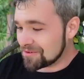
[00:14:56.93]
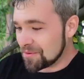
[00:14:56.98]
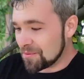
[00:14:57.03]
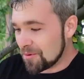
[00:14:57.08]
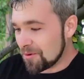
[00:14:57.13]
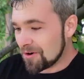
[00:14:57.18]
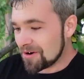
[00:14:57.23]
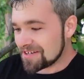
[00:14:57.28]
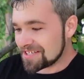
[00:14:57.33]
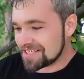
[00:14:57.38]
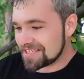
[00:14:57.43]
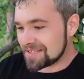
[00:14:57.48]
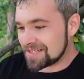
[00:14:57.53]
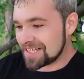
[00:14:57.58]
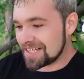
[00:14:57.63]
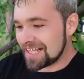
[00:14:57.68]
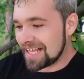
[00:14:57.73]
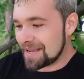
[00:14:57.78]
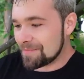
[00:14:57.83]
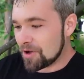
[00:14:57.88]
rewards,
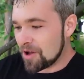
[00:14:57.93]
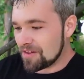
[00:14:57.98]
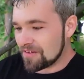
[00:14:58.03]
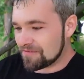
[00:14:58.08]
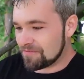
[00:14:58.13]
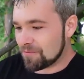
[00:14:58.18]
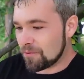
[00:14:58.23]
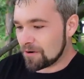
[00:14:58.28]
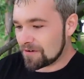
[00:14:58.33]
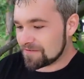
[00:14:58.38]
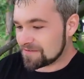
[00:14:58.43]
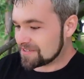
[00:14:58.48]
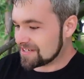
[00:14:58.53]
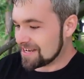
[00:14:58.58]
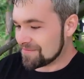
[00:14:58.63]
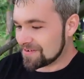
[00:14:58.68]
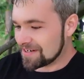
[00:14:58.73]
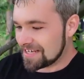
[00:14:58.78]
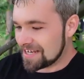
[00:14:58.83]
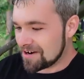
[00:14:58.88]
claim all of four of
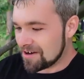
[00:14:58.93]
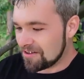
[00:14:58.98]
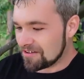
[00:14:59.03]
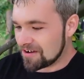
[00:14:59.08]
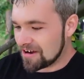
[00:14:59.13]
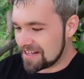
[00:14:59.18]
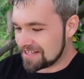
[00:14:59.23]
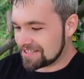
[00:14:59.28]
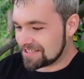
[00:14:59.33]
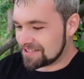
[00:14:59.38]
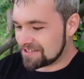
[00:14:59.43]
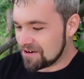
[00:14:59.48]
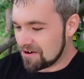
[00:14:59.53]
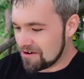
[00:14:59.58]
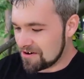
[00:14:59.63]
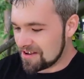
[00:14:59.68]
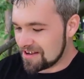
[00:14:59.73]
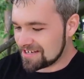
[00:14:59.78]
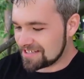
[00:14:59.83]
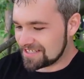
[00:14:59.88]
seven, get all that
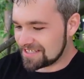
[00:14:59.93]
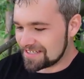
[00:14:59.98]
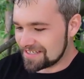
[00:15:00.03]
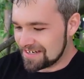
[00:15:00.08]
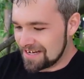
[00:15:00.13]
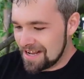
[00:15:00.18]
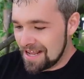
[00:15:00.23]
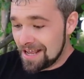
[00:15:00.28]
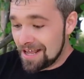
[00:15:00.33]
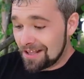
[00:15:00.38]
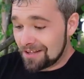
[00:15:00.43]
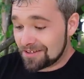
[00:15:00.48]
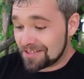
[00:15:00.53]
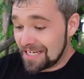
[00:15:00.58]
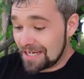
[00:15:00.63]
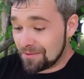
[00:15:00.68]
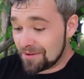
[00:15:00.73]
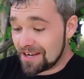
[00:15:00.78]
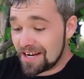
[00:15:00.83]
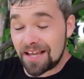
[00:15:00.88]
Stardust, and looks
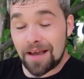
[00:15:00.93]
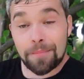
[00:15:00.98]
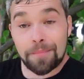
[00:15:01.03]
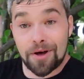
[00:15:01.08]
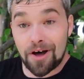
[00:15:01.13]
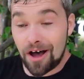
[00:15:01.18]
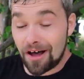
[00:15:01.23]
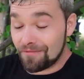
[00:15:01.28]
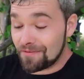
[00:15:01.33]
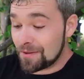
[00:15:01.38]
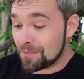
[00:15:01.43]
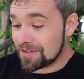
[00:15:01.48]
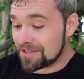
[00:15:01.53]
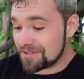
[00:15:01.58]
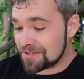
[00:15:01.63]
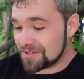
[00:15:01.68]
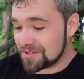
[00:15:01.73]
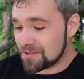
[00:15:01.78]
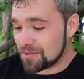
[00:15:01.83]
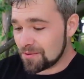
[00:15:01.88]
like we're getting a Puffin, which
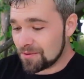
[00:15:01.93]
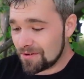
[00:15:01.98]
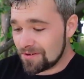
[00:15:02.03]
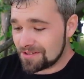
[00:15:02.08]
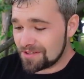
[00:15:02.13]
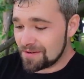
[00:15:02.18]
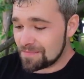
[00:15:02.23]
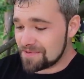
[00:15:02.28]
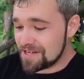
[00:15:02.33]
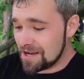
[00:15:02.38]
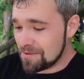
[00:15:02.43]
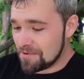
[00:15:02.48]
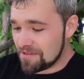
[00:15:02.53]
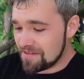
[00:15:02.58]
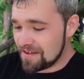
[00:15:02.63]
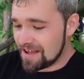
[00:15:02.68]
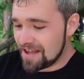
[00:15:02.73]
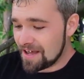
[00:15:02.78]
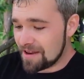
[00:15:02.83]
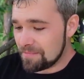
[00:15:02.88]
is cool, so I'm down with
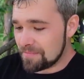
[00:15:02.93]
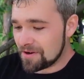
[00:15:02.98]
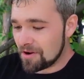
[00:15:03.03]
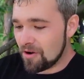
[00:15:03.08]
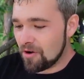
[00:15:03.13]
that. But